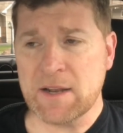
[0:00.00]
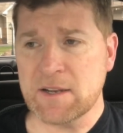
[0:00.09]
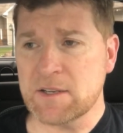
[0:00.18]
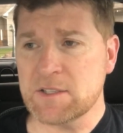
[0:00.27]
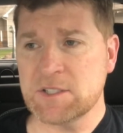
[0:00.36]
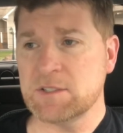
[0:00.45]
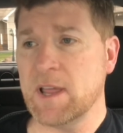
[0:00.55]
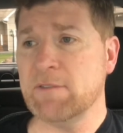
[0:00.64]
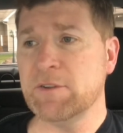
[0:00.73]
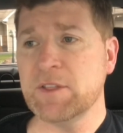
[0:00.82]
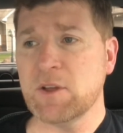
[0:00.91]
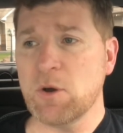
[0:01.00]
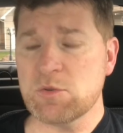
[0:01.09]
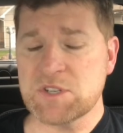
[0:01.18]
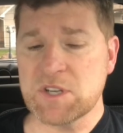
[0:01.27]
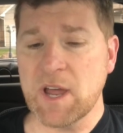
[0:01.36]
and everything
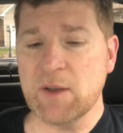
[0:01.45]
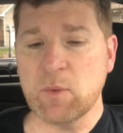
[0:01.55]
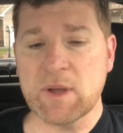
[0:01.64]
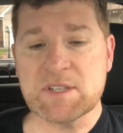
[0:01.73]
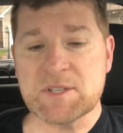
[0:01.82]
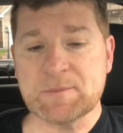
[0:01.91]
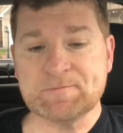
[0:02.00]
goes sideways.